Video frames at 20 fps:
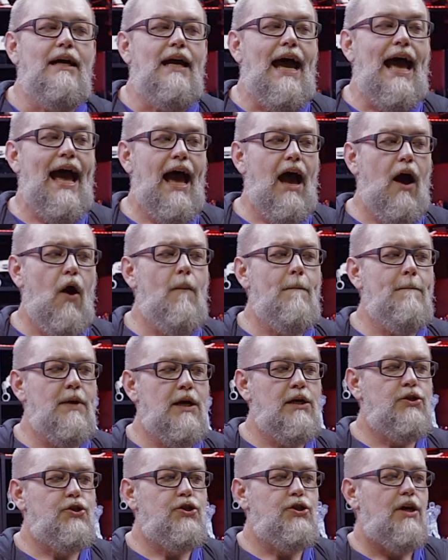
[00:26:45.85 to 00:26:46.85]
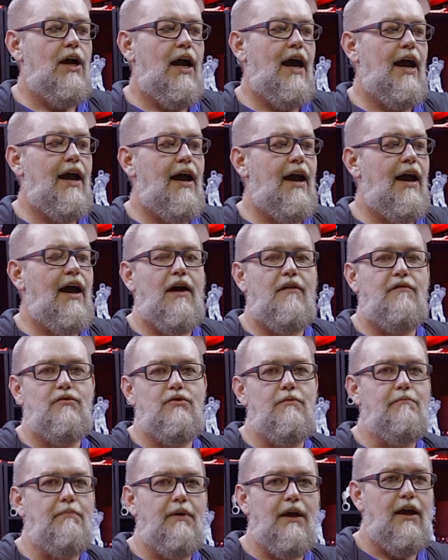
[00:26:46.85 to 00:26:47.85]
how much I have
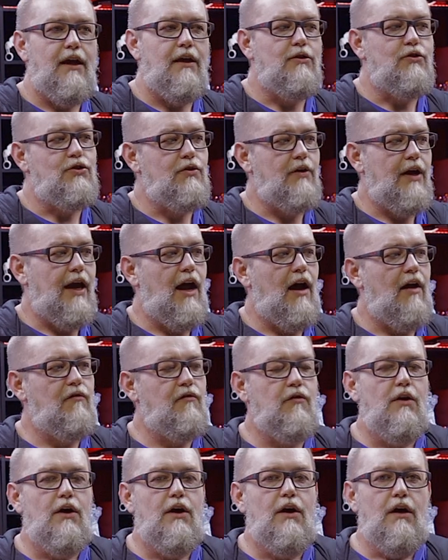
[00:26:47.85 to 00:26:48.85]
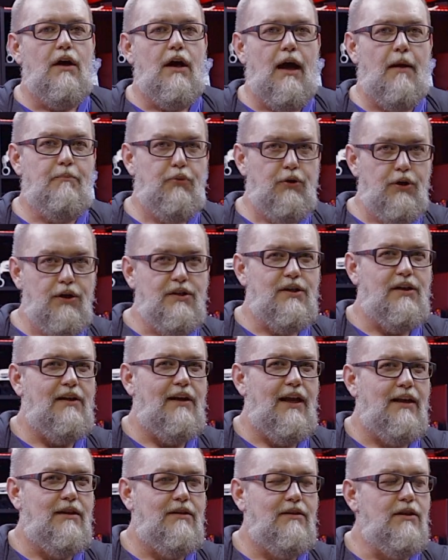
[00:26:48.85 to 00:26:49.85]
to pay to have a printer
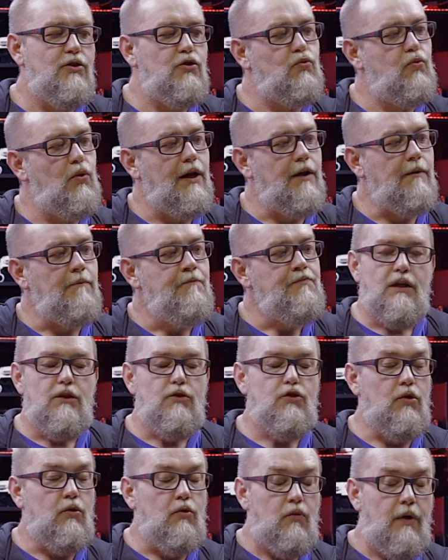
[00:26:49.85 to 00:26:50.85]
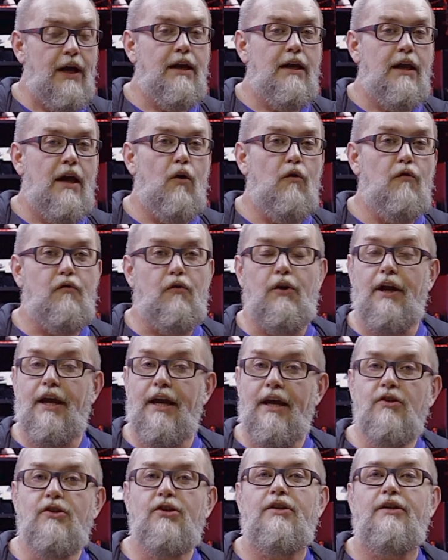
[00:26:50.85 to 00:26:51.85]
like this one? So right now for
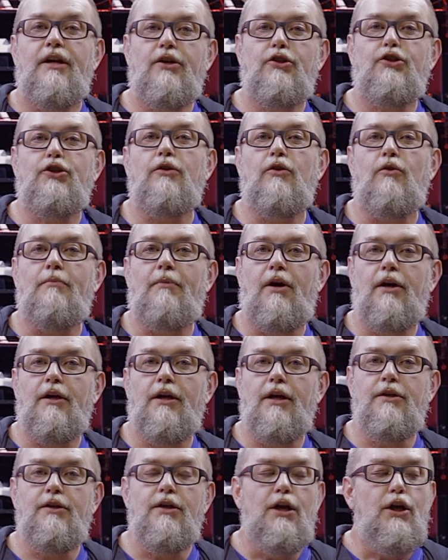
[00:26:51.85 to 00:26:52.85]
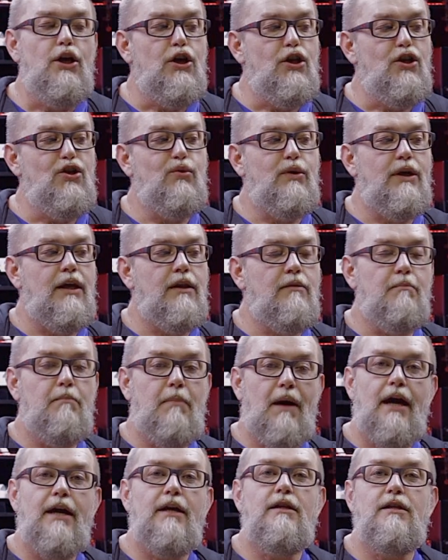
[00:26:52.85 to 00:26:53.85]
international market, you can
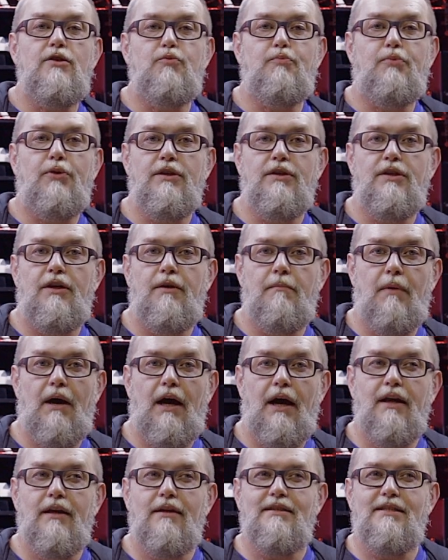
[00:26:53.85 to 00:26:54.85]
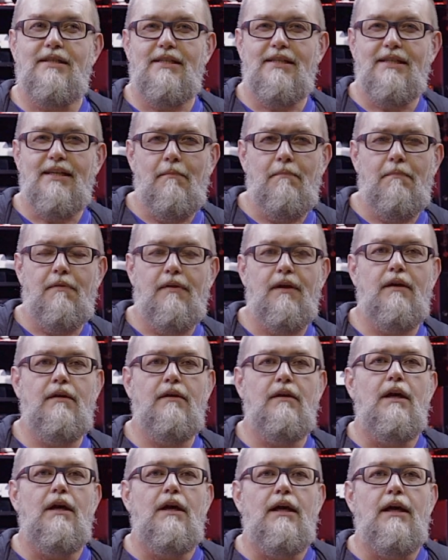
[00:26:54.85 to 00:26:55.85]
buy this printer by
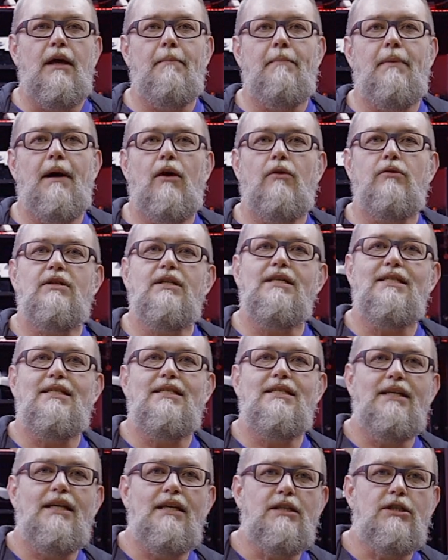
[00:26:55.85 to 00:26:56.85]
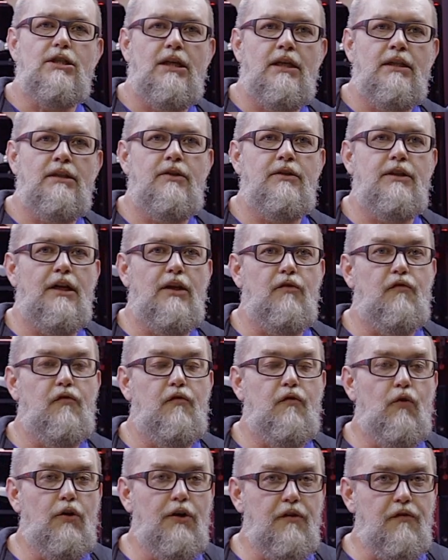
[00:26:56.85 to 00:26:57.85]
something about
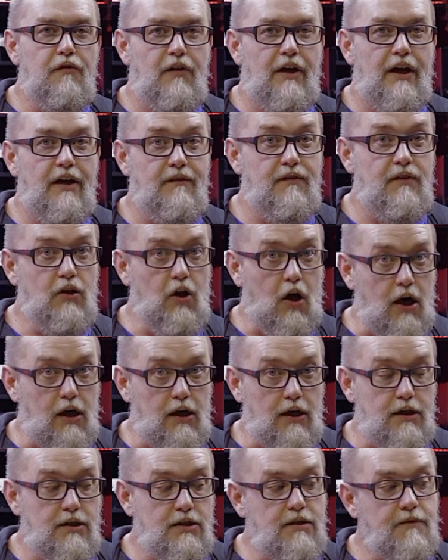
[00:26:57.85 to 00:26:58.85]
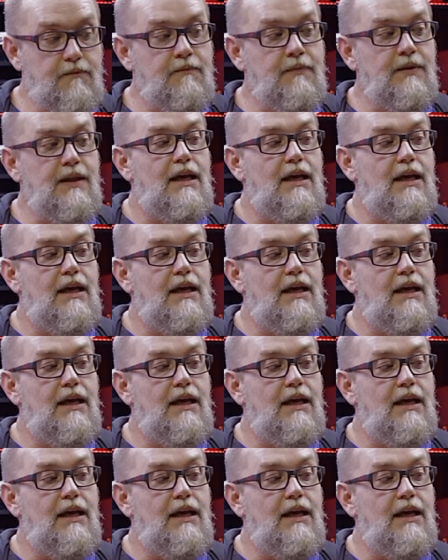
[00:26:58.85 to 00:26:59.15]
$645,